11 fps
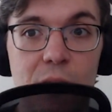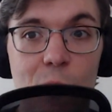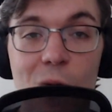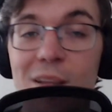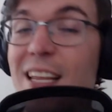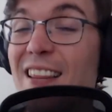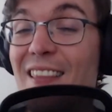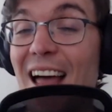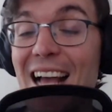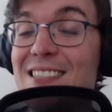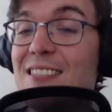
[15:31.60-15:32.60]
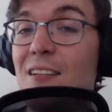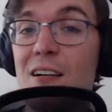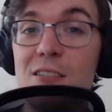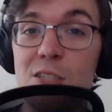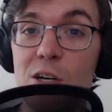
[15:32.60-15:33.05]
Will it last
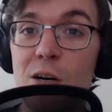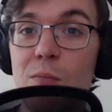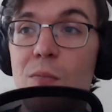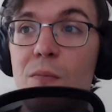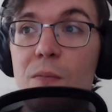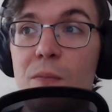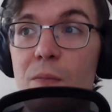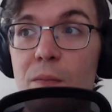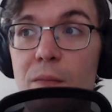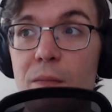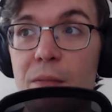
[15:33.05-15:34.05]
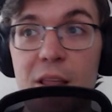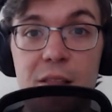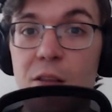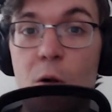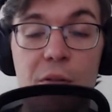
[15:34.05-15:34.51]
long term?
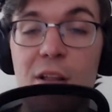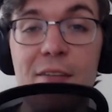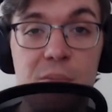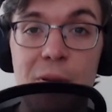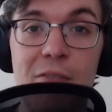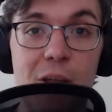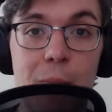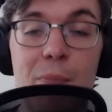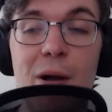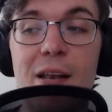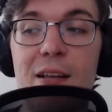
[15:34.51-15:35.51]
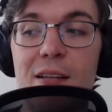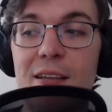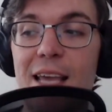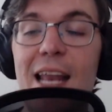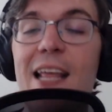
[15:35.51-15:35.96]
No, they'll have to pivot. But
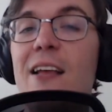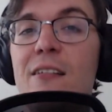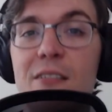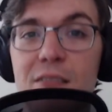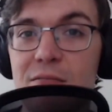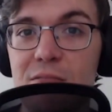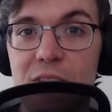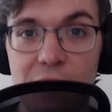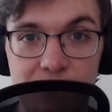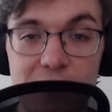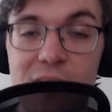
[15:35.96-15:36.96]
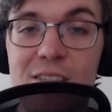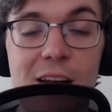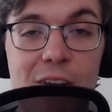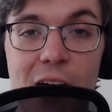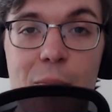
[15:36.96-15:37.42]
getting the first
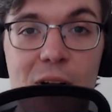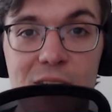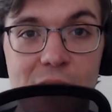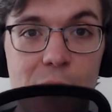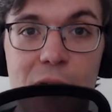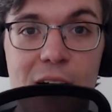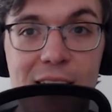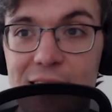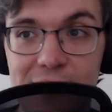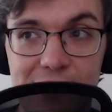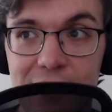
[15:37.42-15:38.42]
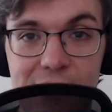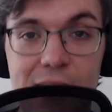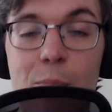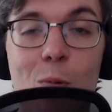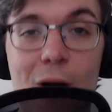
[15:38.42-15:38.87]
set of eyeballs on the product is
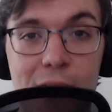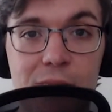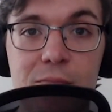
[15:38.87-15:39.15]
step one.